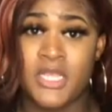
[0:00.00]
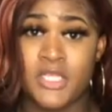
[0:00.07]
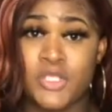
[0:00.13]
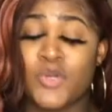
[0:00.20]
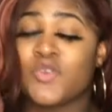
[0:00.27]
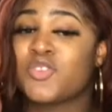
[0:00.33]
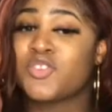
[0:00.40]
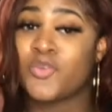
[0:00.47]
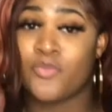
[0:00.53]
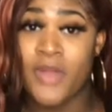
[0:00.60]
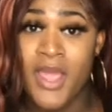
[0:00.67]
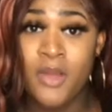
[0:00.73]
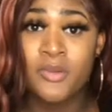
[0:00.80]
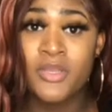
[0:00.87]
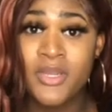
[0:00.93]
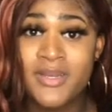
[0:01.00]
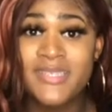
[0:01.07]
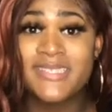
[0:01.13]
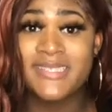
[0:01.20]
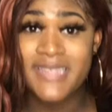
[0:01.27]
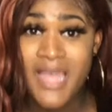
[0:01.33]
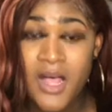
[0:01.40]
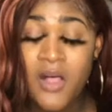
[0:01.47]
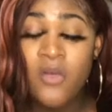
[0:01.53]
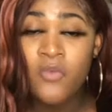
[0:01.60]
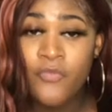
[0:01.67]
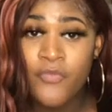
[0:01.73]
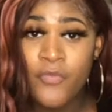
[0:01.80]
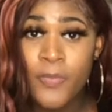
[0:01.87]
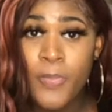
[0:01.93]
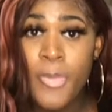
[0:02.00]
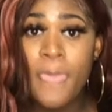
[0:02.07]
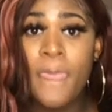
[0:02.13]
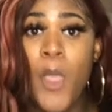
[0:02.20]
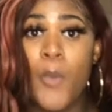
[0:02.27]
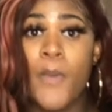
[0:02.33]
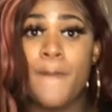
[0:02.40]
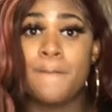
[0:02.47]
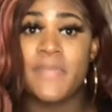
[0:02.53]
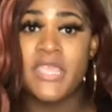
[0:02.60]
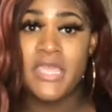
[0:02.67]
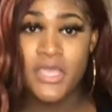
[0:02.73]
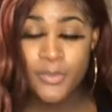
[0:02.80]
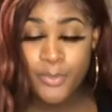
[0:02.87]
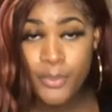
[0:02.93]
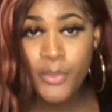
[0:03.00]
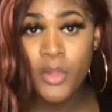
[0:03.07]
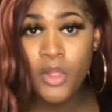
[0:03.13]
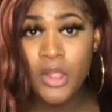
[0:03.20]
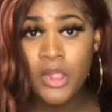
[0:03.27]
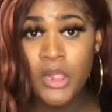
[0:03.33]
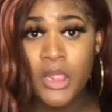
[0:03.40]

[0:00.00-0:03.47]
So surround yourself with people